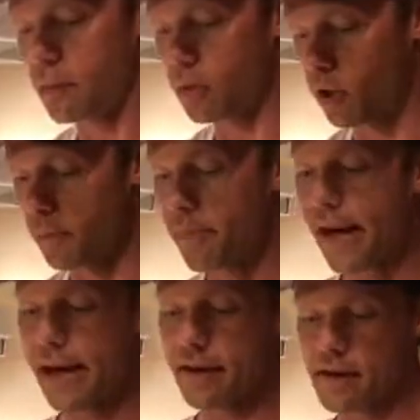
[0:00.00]
you pour it
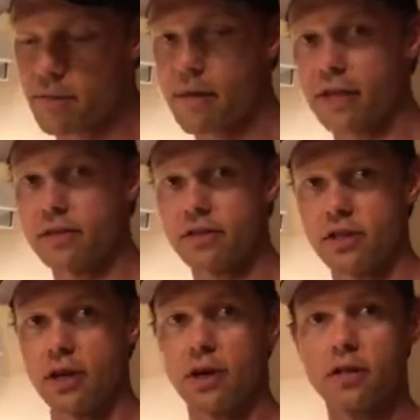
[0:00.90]
back into the mason
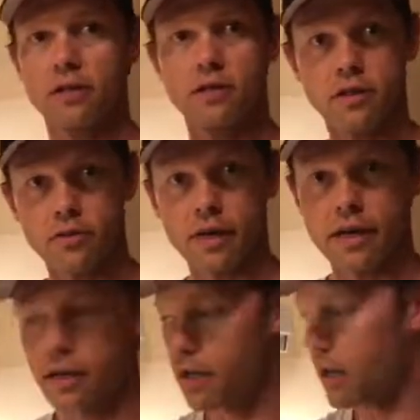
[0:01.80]
jar, you're ready to